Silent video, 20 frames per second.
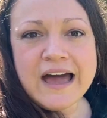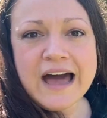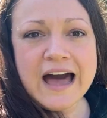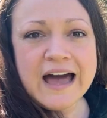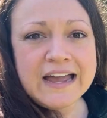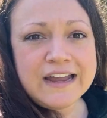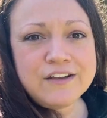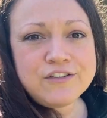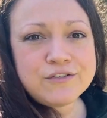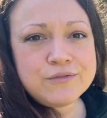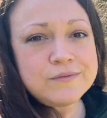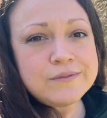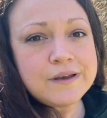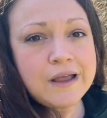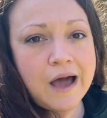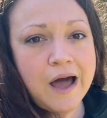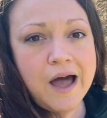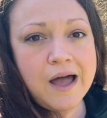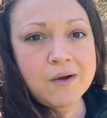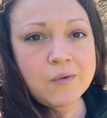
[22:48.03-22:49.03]
I do
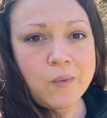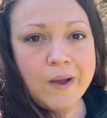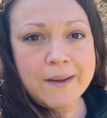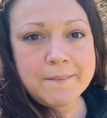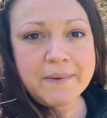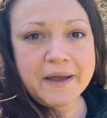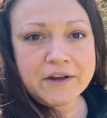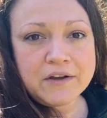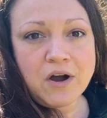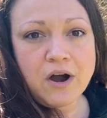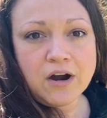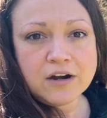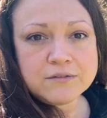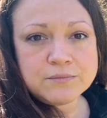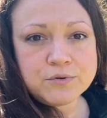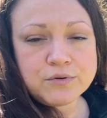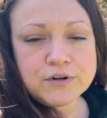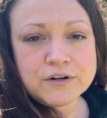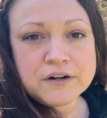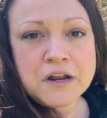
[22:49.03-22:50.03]
not wet my
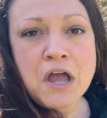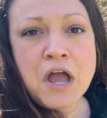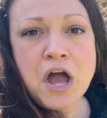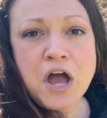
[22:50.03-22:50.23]
cardboard.